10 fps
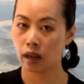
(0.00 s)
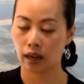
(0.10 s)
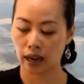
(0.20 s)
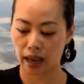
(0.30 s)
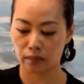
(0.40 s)

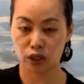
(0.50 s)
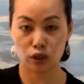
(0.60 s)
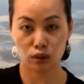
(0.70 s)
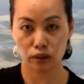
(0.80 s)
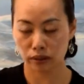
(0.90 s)
Lime
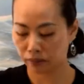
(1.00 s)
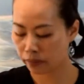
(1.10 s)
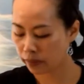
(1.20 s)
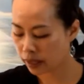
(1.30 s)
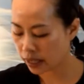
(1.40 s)
juice.
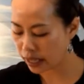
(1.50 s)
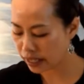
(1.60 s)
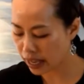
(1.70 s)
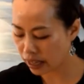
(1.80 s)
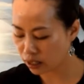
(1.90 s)
Give
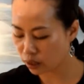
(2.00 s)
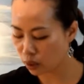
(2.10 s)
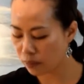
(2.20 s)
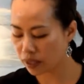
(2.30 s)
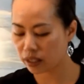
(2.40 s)
that little
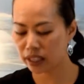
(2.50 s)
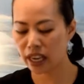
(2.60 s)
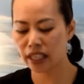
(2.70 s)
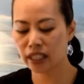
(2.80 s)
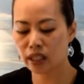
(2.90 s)
bit
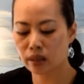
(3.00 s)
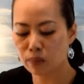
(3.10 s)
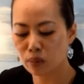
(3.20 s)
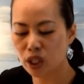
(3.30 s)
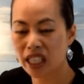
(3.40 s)
taste
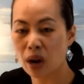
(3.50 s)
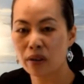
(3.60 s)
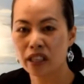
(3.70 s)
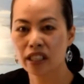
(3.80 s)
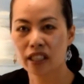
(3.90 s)

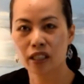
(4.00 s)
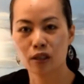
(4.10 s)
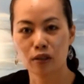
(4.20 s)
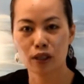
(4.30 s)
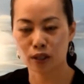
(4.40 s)
sourness
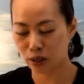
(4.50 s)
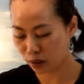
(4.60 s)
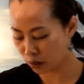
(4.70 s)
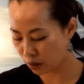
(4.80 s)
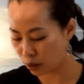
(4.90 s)
to
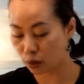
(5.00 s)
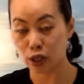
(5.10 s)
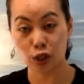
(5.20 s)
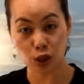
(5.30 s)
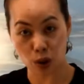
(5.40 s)

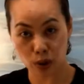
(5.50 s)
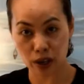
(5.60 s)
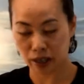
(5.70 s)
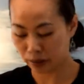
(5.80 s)
the yolk.